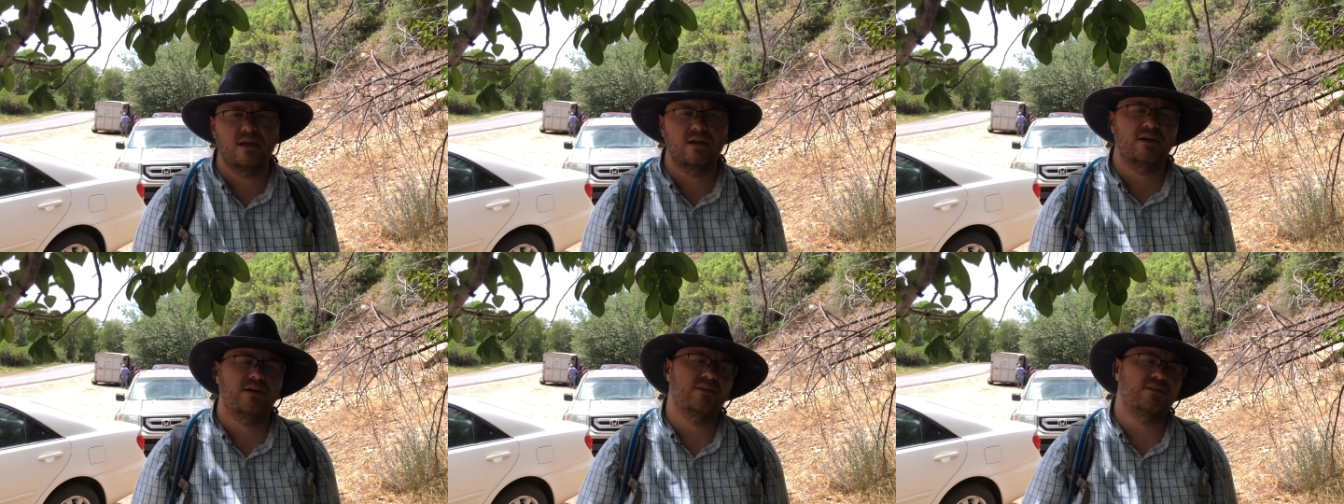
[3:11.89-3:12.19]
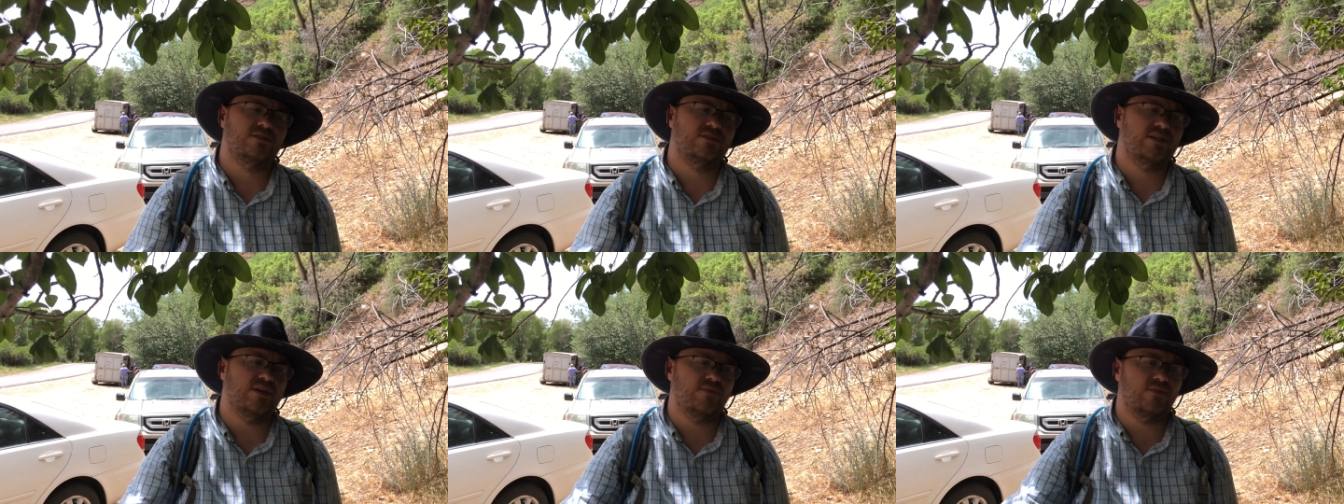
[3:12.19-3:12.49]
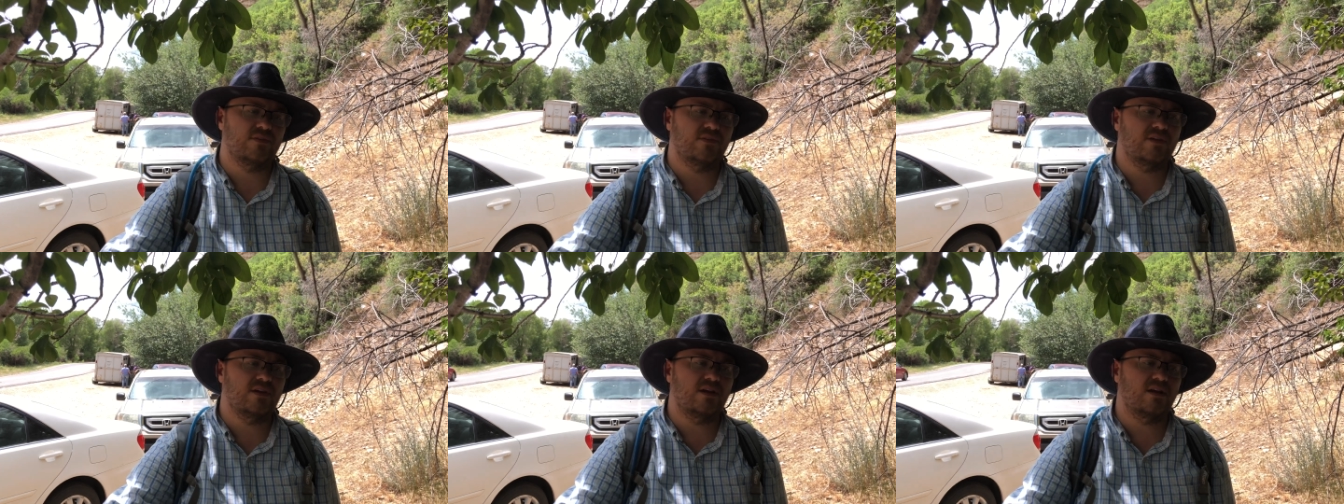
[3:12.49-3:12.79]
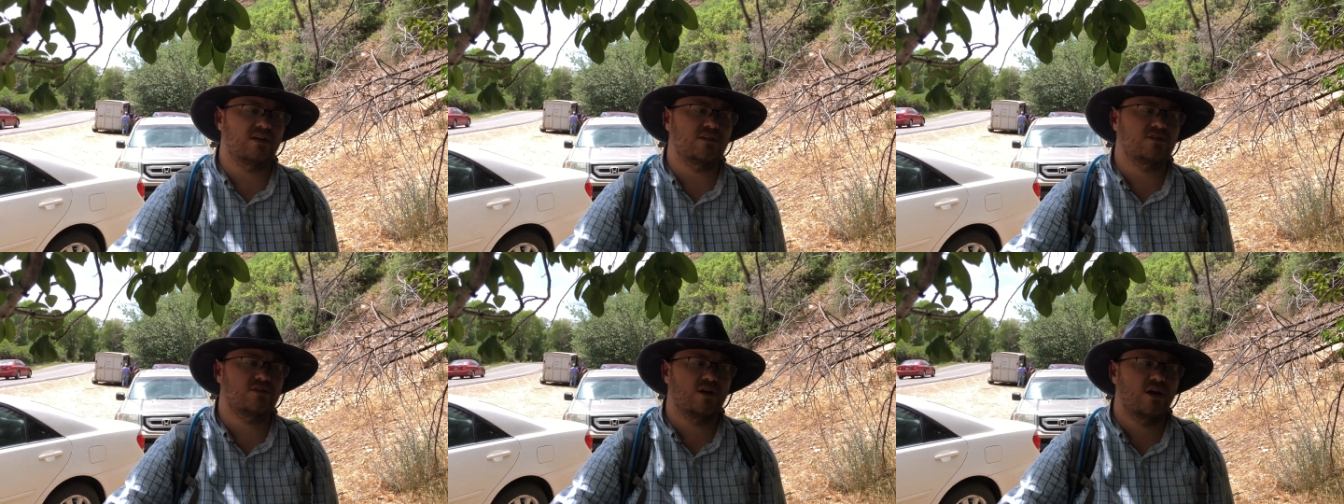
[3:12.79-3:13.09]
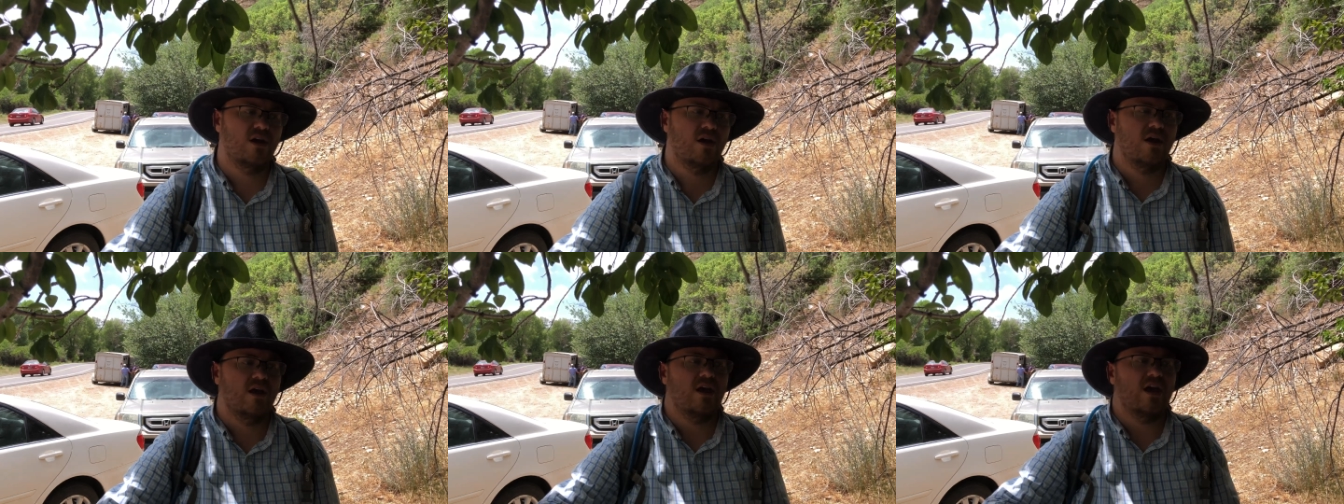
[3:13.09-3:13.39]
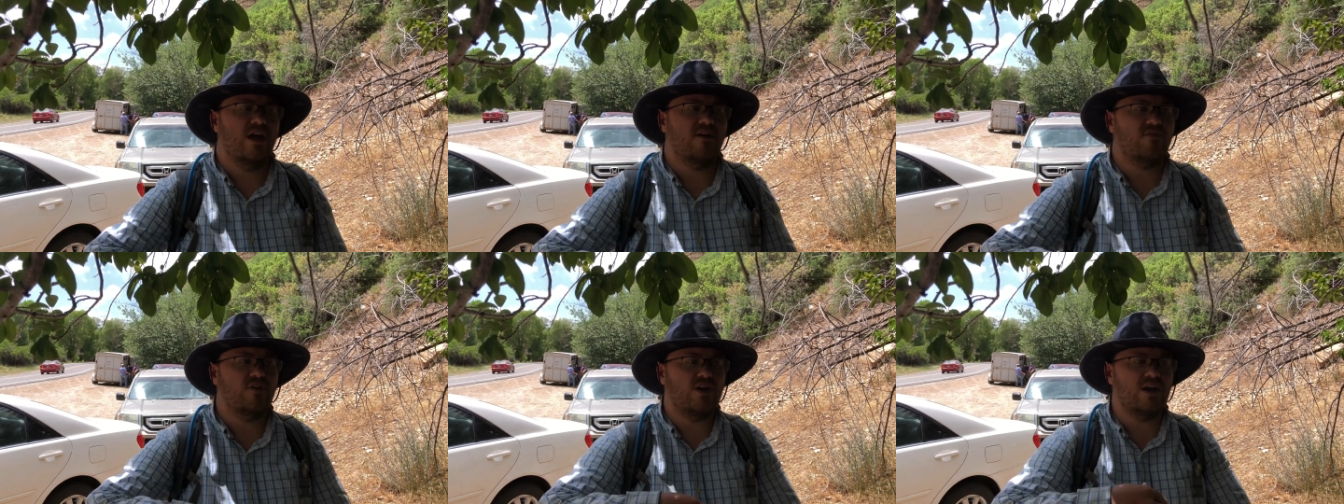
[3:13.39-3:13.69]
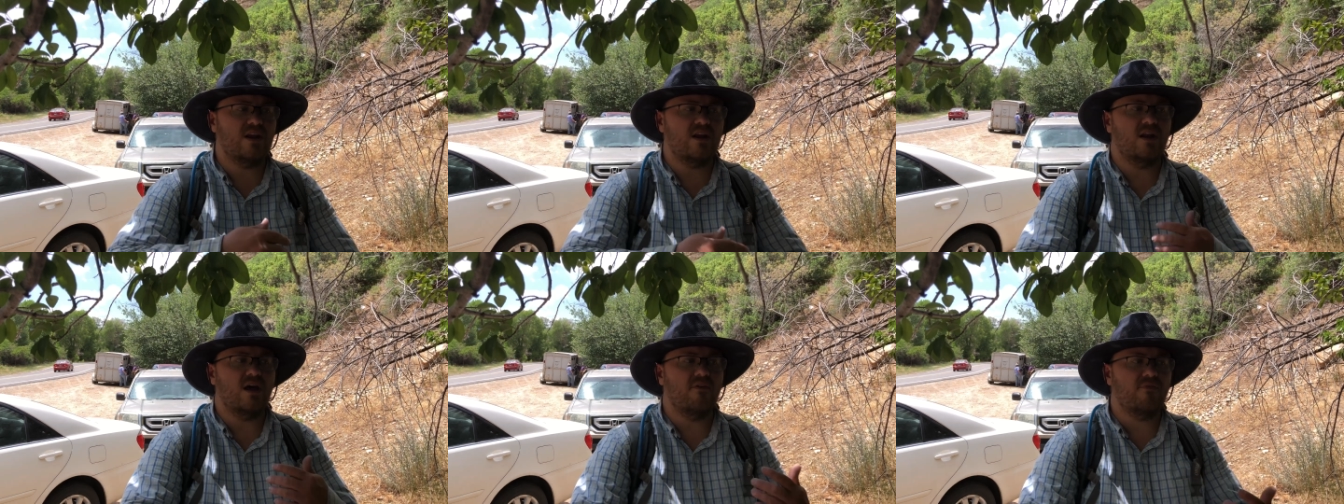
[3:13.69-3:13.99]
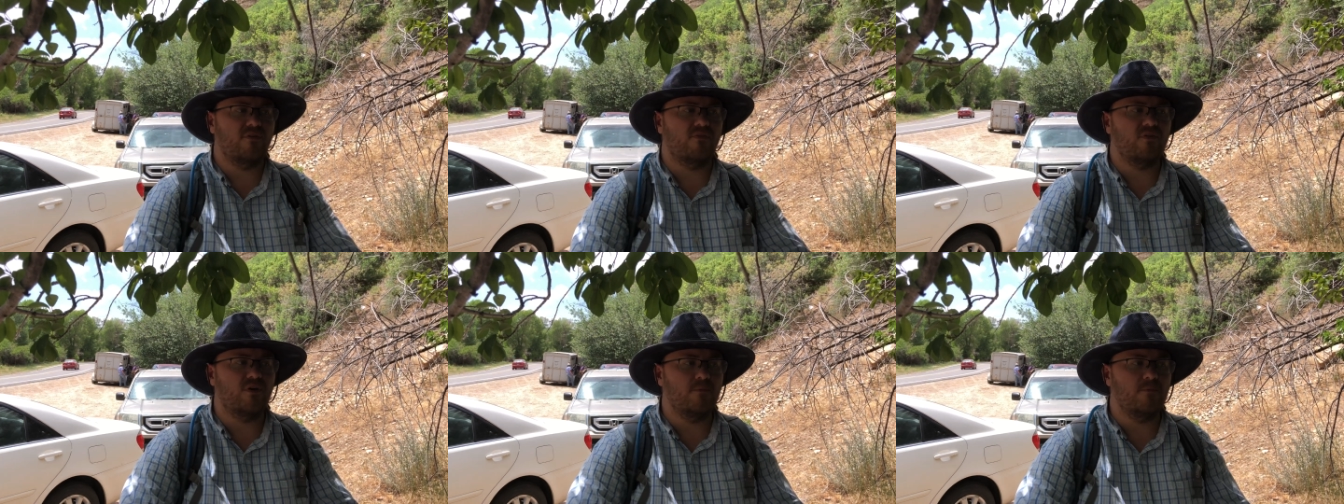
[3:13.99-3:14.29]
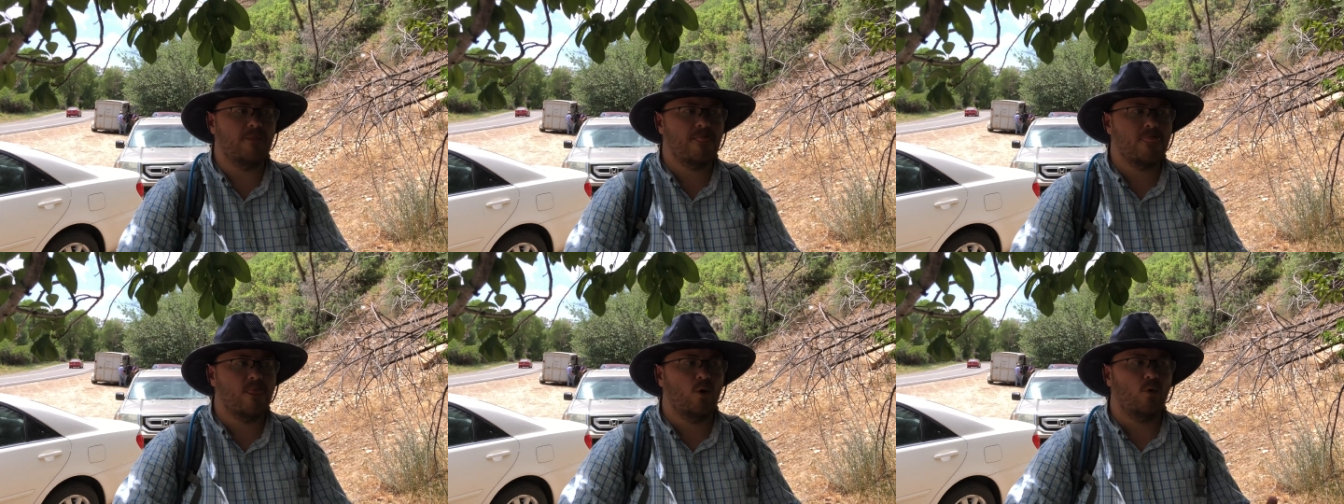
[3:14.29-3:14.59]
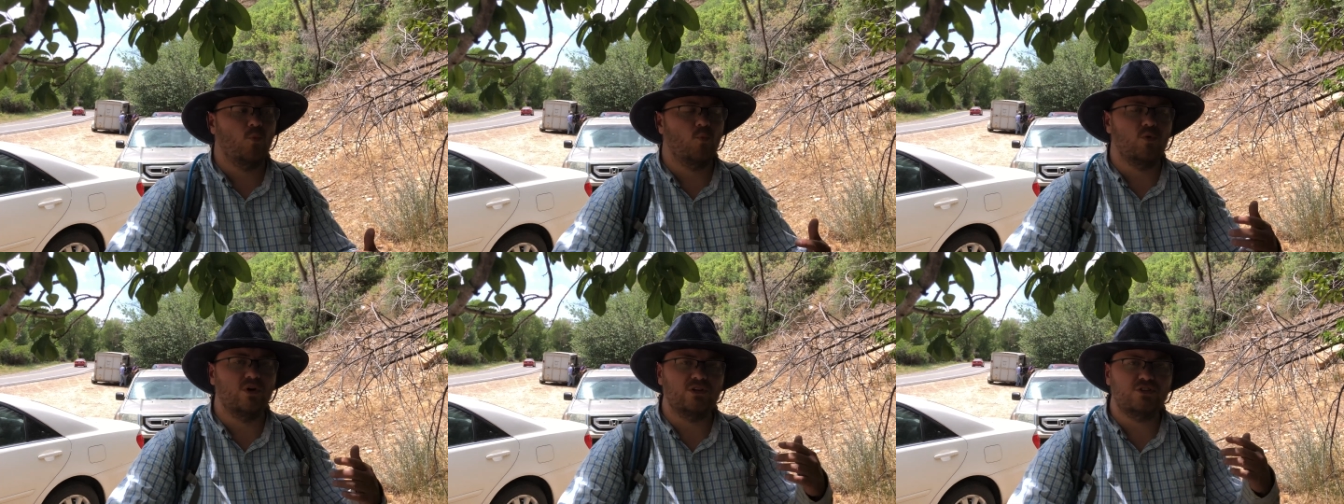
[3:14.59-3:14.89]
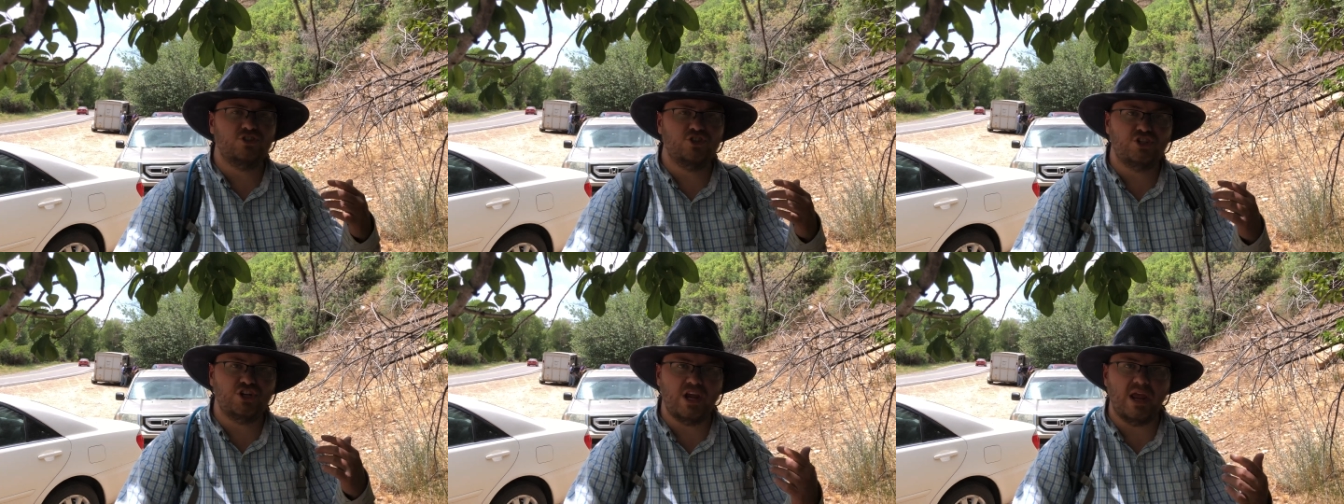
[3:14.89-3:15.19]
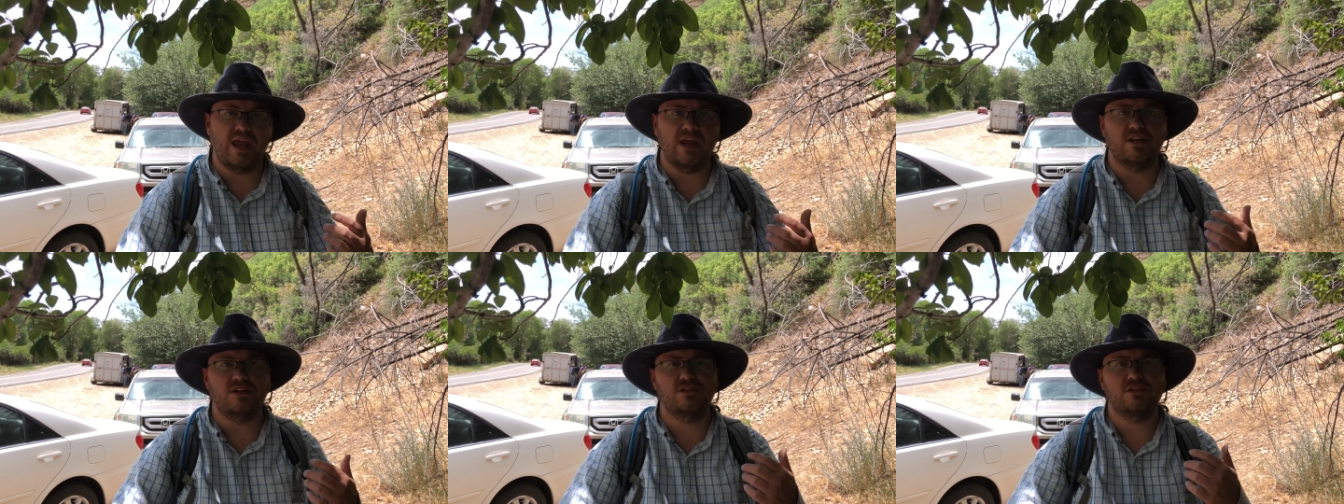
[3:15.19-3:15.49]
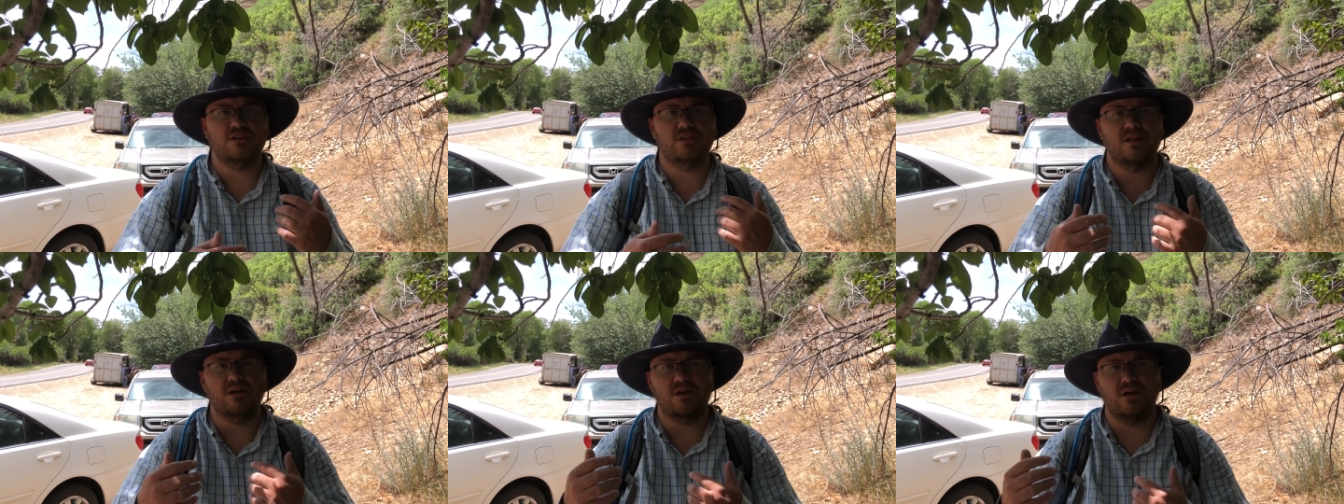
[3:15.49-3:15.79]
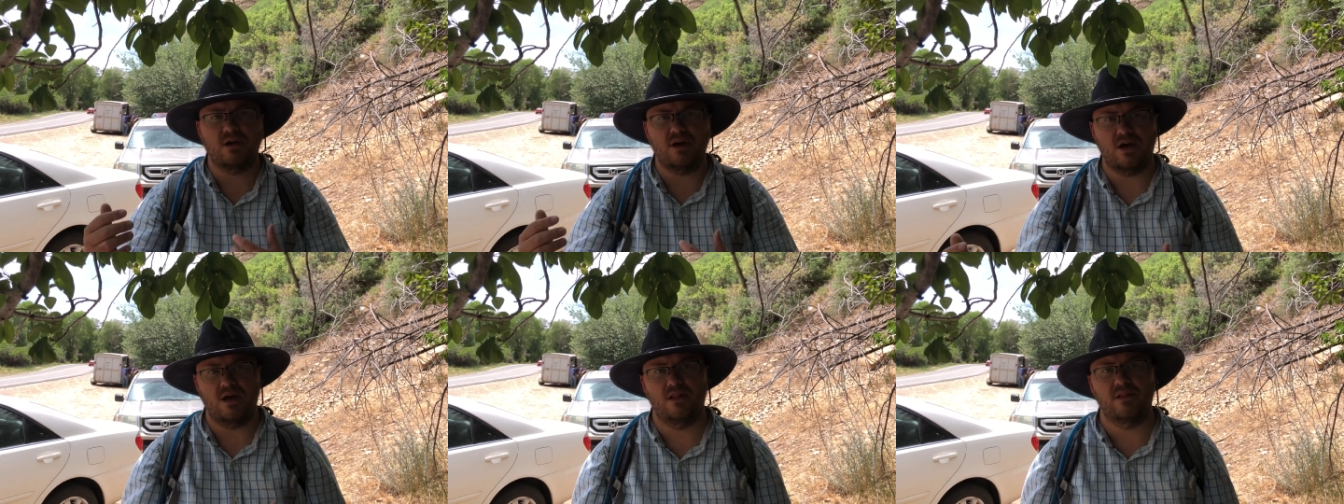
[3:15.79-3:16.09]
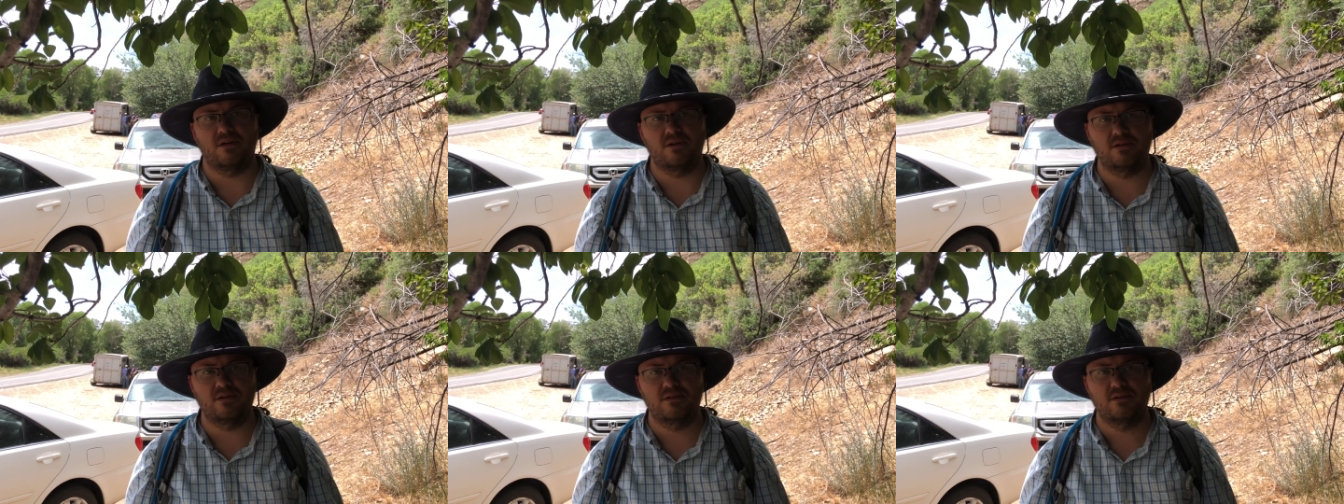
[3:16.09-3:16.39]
And those different things, if you get enough of them, will change the color.